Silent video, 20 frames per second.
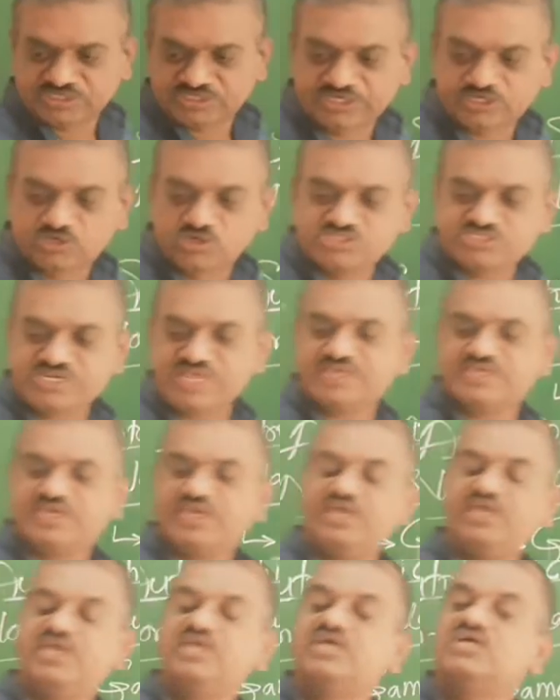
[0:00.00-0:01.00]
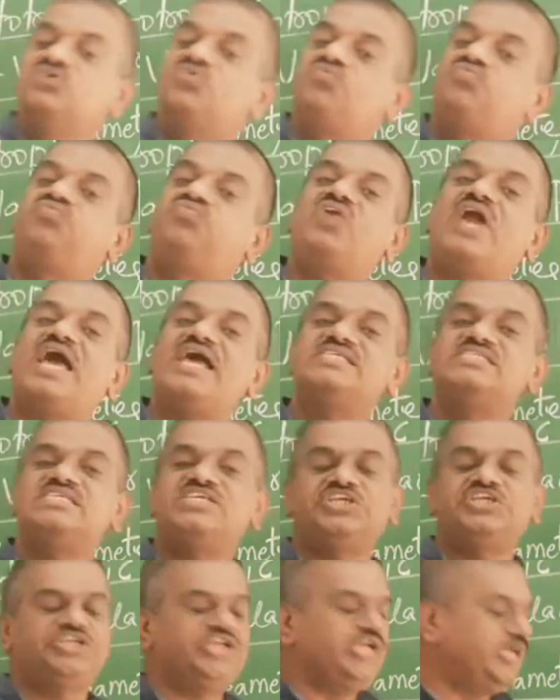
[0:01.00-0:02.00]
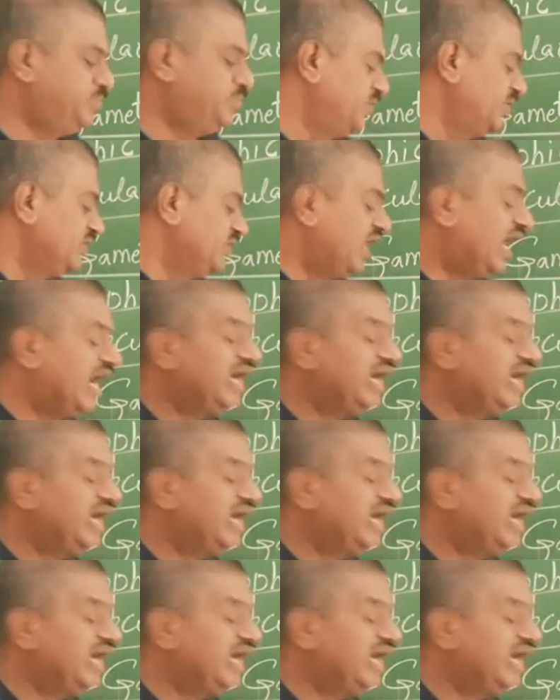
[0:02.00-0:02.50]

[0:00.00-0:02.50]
It looks like a flask shape